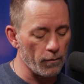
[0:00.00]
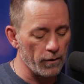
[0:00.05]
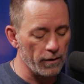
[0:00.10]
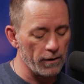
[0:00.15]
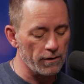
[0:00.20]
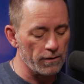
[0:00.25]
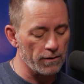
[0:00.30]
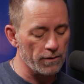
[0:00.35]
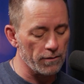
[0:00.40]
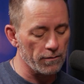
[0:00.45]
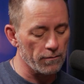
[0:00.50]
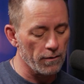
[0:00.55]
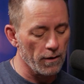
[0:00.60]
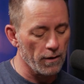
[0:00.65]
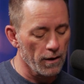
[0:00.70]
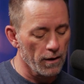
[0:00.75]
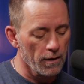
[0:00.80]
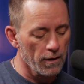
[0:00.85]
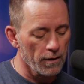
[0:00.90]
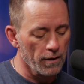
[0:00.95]
When did you,
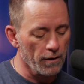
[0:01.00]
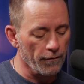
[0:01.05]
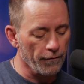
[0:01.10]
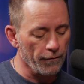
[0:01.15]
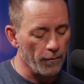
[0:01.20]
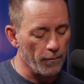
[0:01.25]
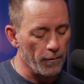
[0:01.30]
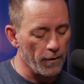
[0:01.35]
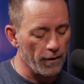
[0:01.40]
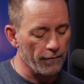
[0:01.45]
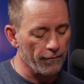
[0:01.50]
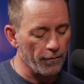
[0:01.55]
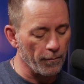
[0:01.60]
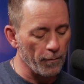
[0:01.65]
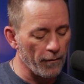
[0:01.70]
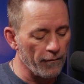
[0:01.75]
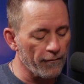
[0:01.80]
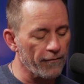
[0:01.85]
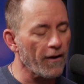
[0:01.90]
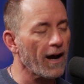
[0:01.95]
you know, from a from
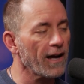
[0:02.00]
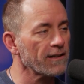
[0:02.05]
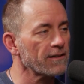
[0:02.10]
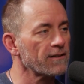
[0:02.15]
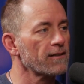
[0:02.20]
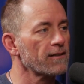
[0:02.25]
a vice